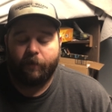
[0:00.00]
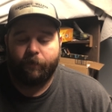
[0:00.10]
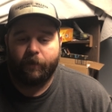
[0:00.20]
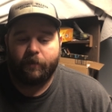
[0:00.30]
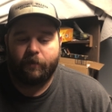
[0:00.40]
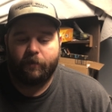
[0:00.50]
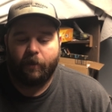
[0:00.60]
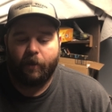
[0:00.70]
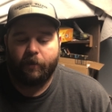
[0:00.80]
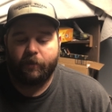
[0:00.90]
If it's
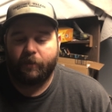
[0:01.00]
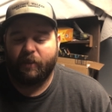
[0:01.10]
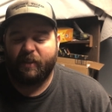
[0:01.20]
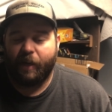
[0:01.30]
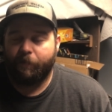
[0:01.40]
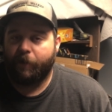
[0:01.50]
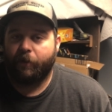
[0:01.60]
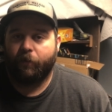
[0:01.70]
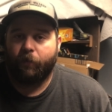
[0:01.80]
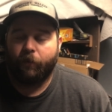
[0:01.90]
just a
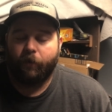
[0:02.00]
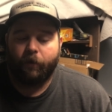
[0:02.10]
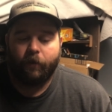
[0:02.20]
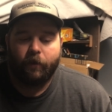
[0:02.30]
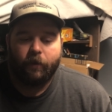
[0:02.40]
statement or